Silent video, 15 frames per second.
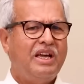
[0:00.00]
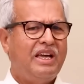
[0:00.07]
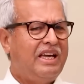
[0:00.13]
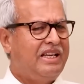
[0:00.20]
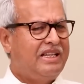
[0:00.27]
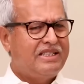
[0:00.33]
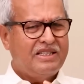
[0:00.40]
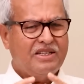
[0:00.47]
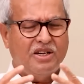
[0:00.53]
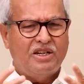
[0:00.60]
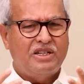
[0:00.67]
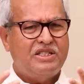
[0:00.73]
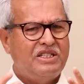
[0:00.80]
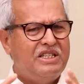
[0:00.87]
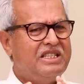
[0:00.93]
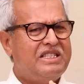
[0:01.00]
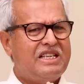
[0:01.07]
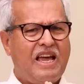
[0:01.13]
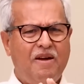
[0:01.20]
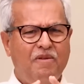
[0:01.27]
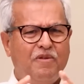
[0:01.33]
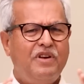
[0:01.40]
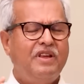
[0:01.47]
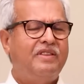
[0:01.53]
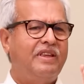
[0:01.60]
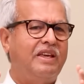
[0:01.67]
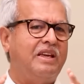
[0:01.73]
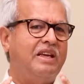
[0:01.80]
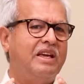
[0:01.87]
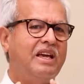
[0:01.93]
in his courtesies,
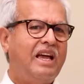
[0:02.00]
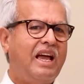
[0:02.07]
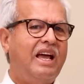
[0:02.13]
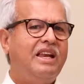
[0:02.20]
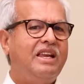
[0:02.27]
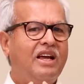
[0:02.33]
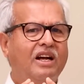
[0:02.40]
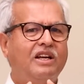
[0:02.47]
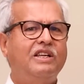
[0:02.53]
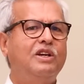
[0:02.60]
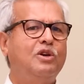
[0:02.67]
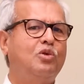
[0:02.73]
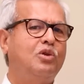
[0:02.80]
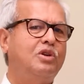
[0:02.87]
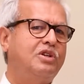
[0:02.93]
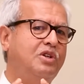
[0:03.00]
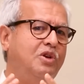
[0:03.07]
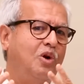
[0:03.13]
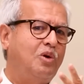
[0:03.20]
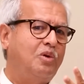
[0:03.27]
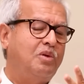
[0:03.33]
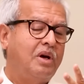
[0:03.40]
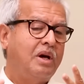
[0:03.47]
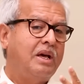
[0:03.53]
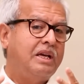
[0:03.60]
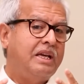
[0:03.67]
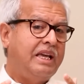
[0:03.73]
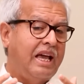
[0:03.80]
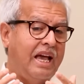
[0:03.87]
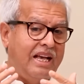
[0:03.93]
everything. And yet he could, you know,
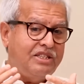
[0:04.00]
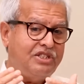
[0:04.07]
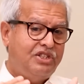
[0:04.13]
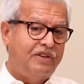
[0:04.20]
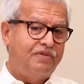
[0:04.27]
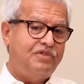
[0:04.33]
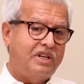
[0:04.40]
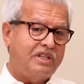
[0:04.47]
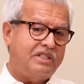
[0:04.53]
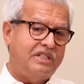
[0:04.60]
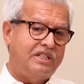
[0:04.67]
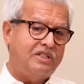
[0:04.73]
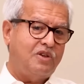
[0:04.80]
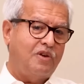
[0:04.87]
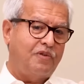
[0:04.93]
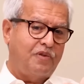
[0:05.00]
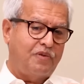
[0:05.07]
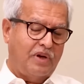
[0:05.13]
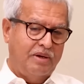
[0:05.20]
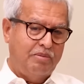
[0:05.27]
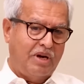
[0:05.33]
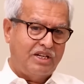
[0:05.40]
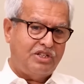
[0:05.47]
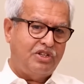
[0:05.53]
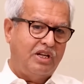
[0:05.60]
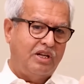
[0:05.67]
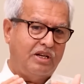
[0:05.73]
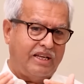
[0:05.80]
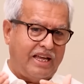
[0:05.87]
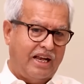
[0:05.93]
as Chief Justice of
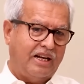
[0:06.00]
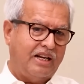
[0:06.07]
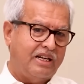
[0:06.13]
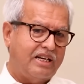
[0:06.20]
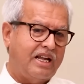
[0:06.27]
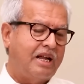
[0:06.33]
Himachal, Calcutta